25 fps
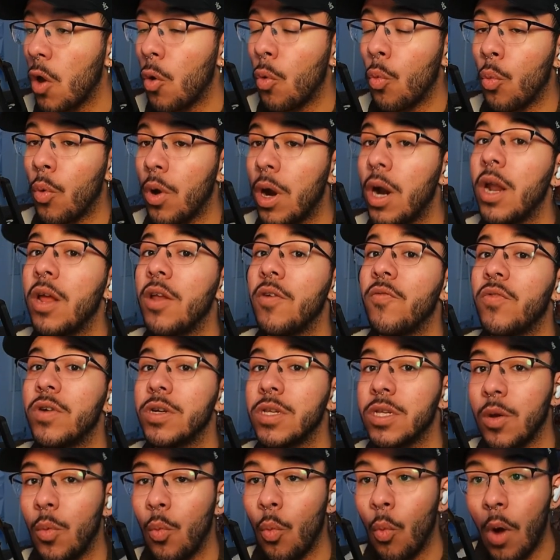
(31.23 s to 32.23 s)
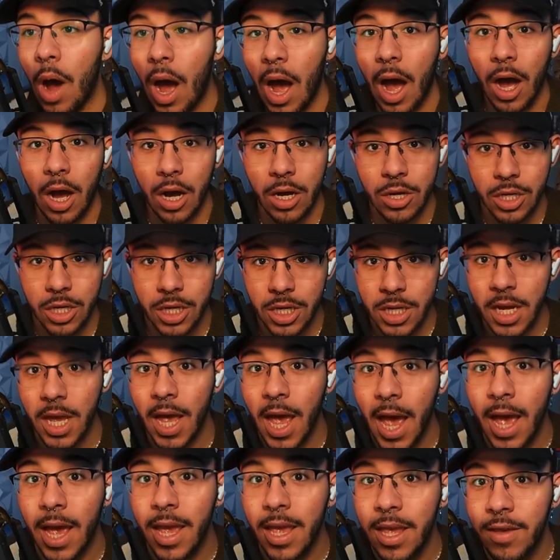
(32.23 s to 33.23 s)
we're in for some wild ah!
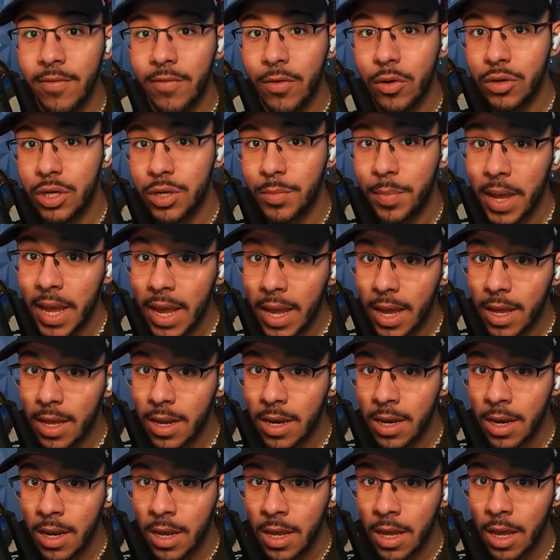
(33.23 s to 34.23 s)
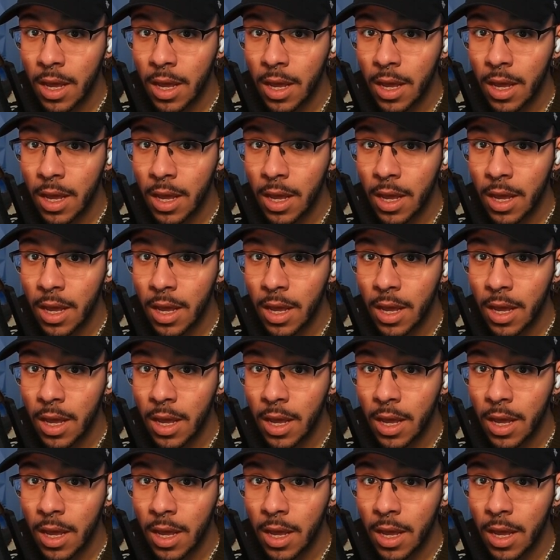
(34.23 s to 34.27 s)
at Evo Japan.